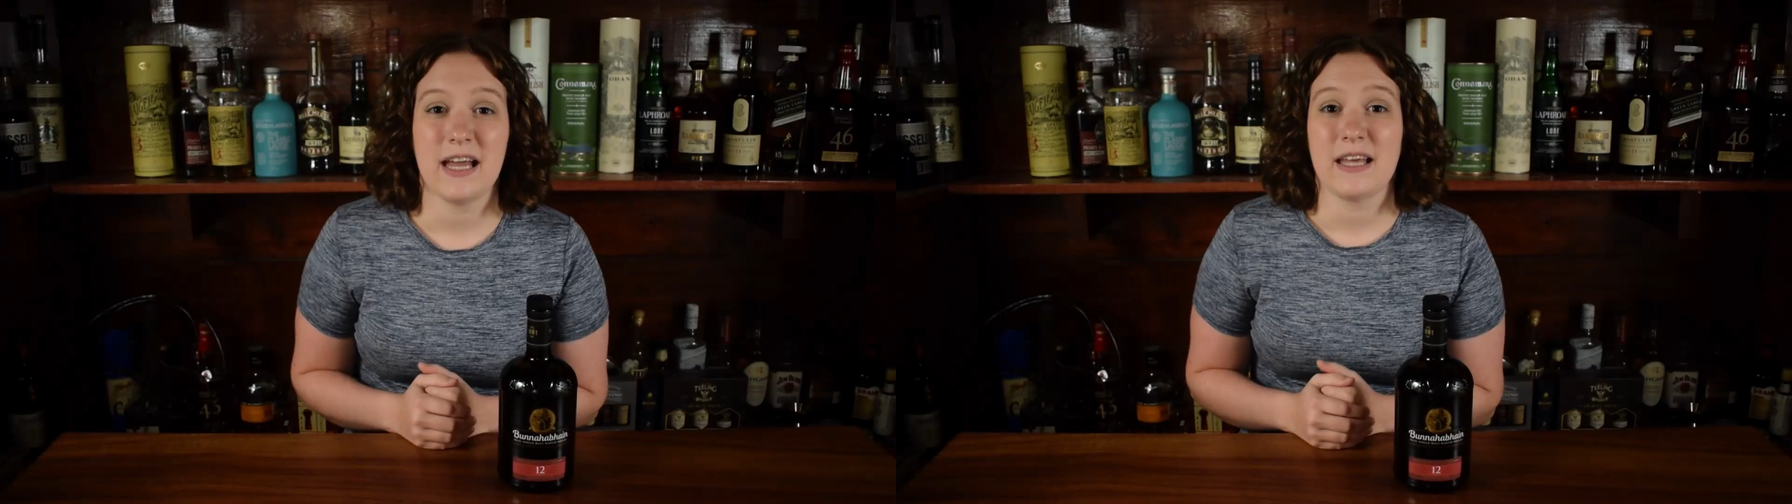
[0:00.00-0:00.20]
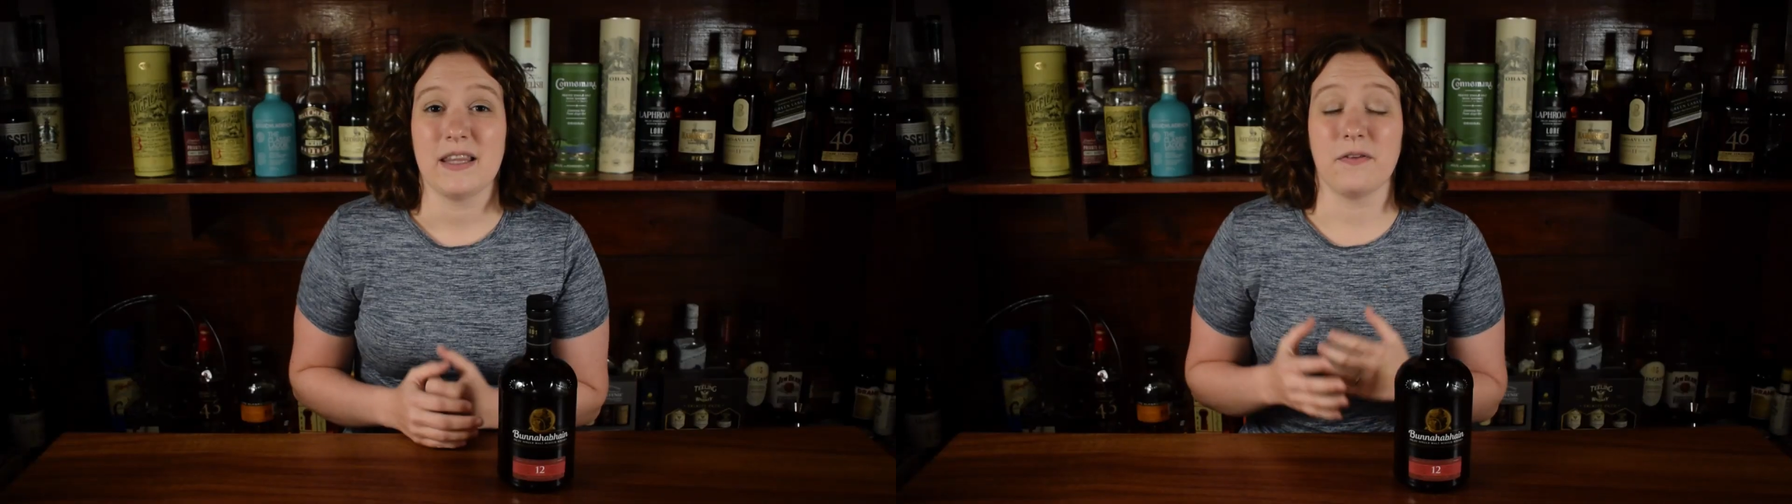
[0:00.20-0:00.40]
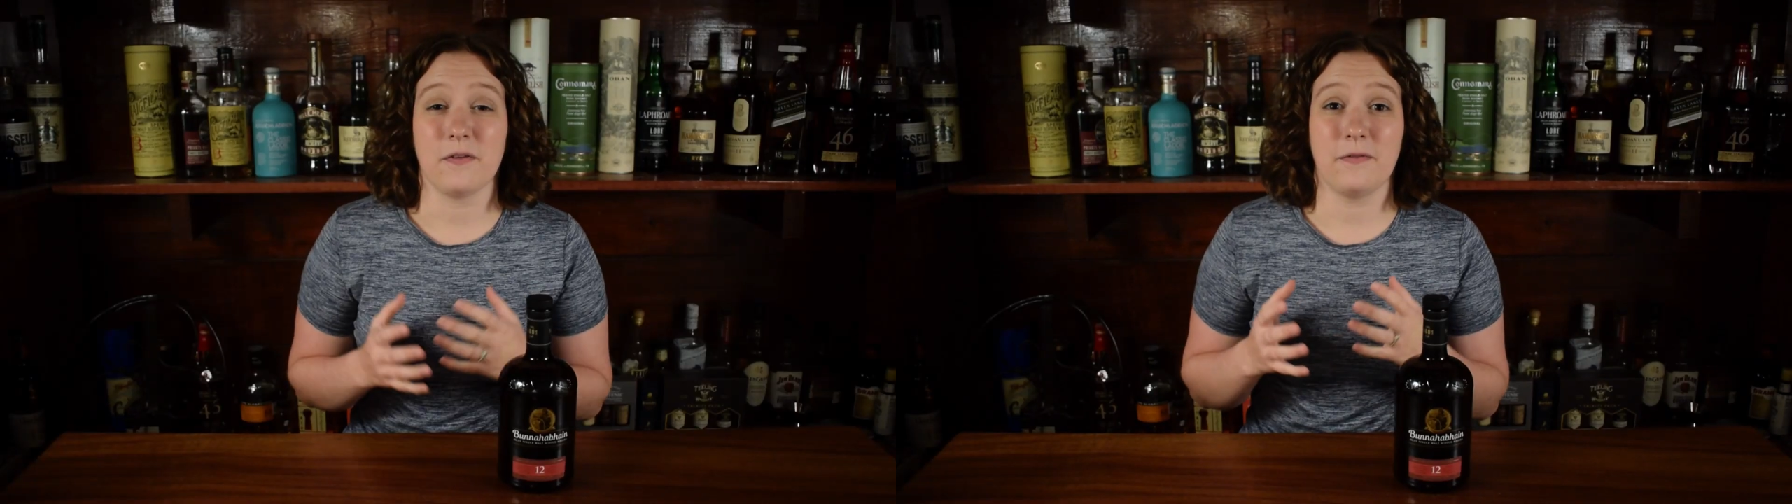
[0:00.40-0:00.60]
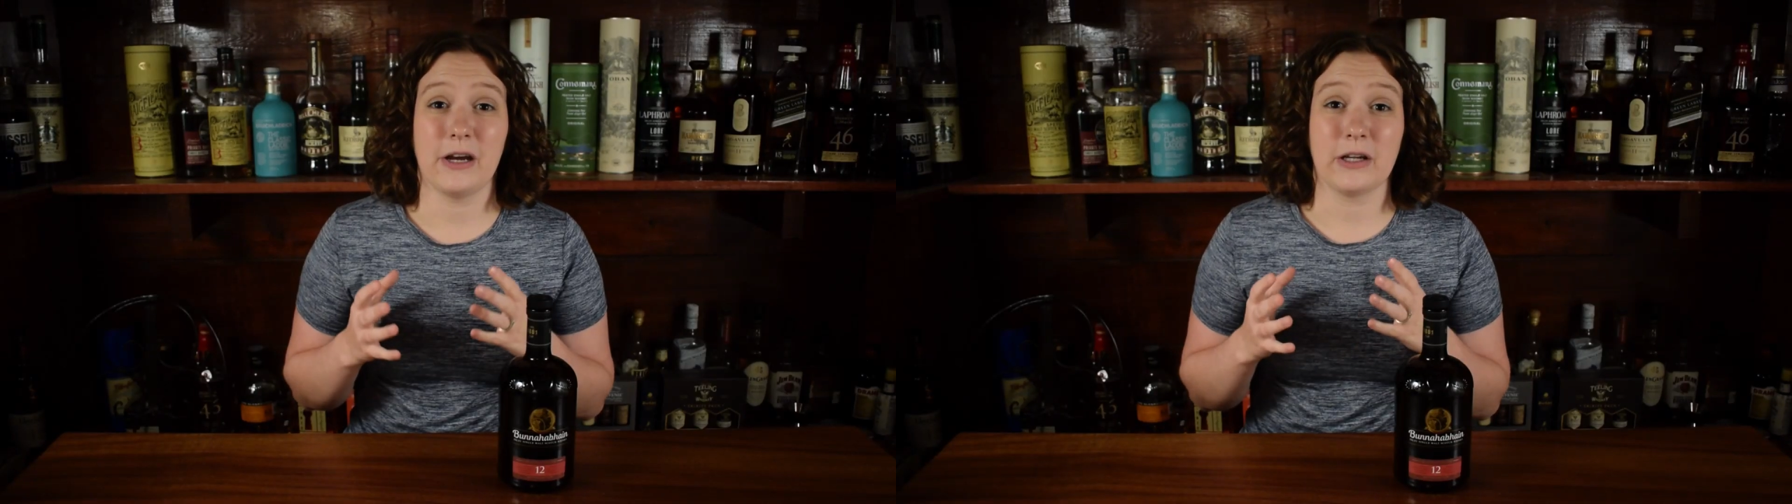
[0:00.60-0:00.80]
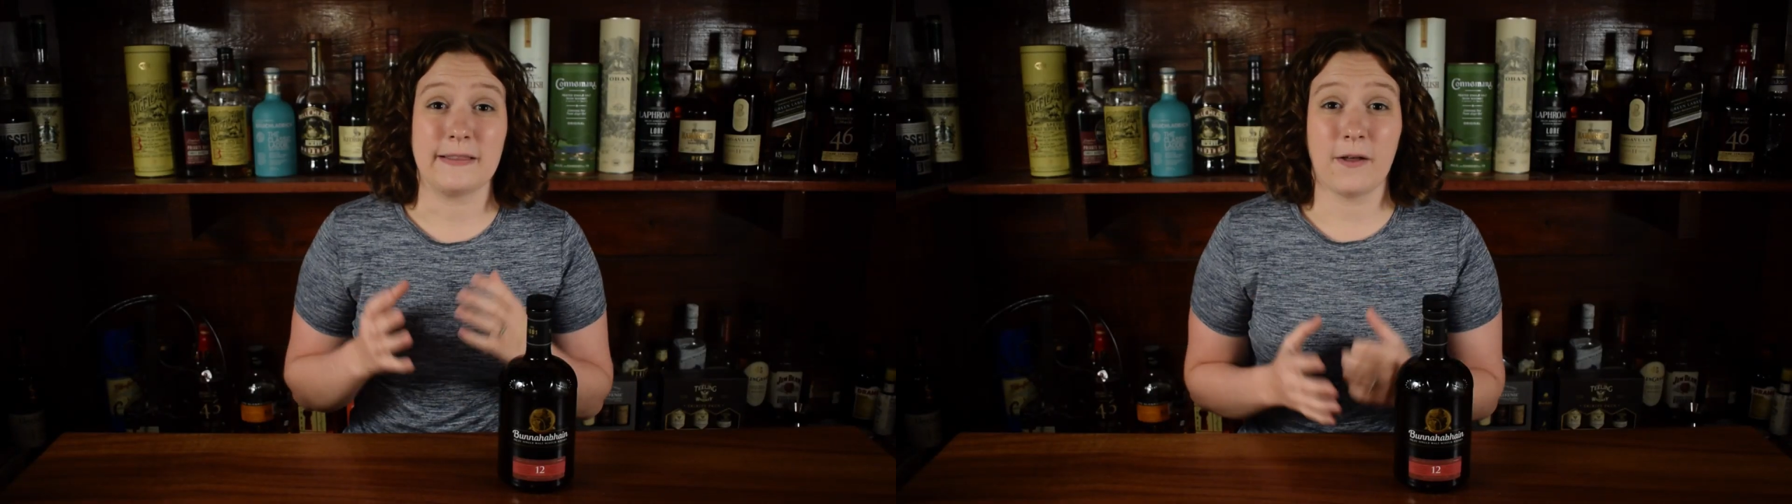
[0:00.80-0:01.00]
They have a
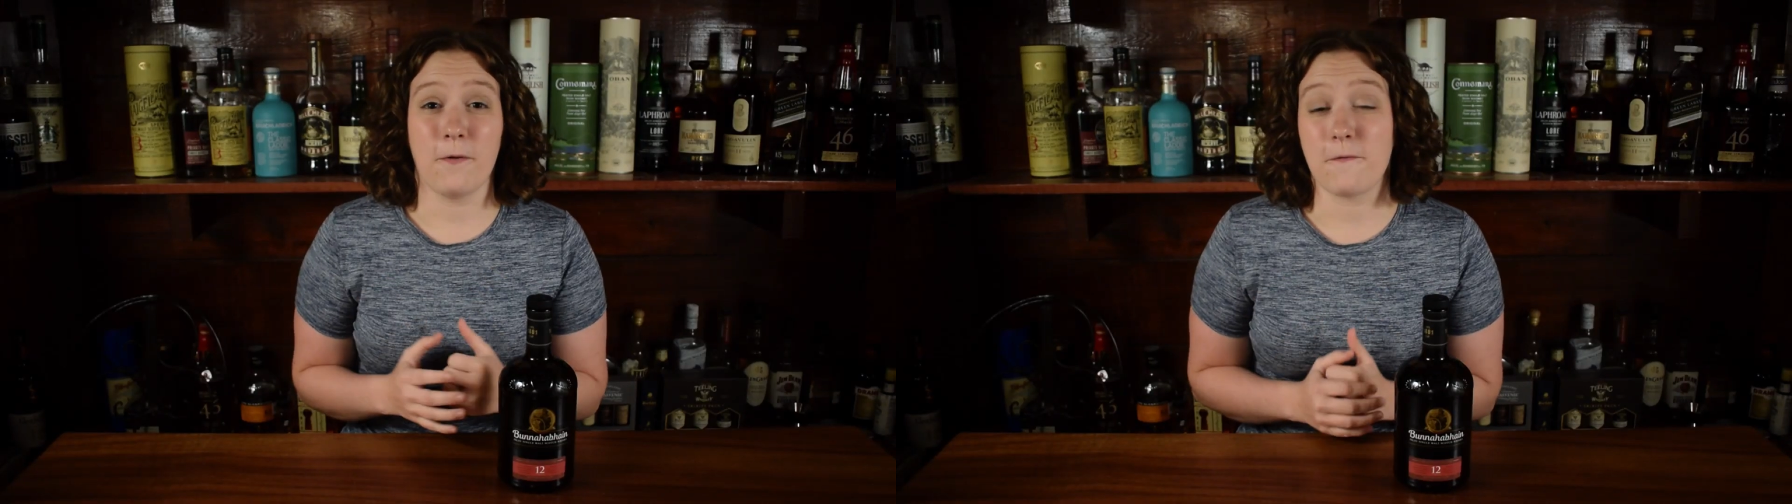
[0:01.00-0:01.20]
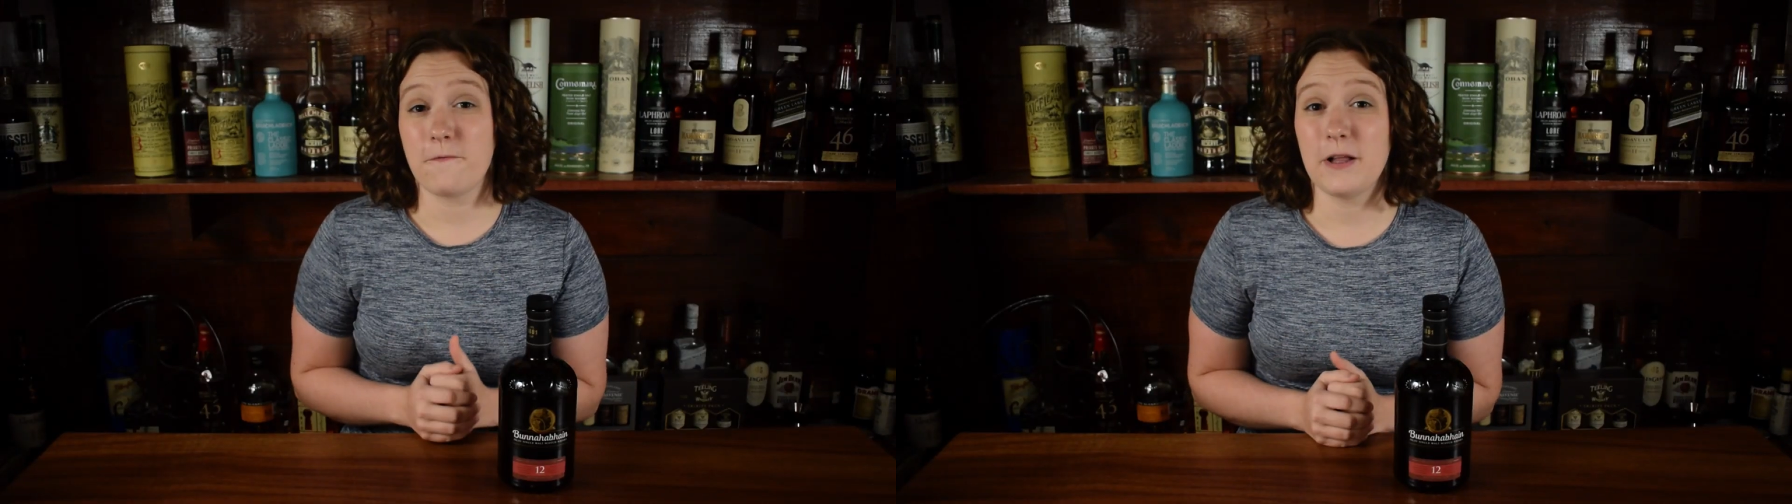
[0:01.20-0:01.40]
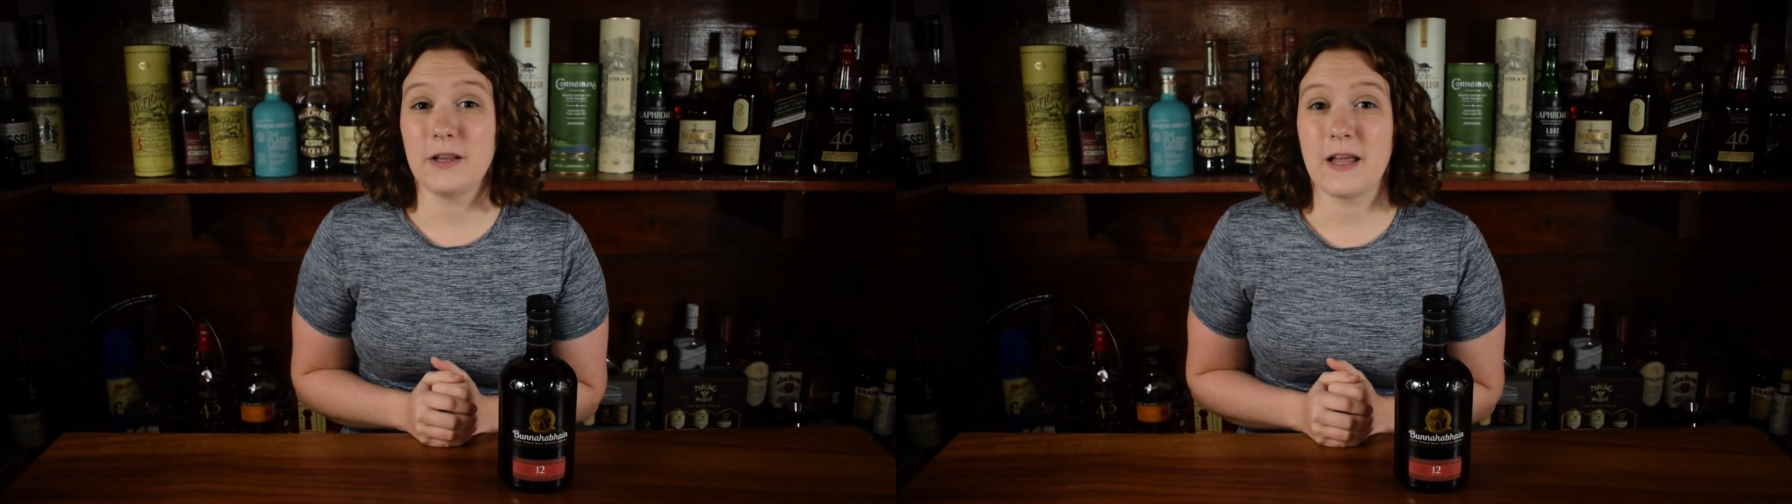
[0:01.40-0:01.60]
very low fill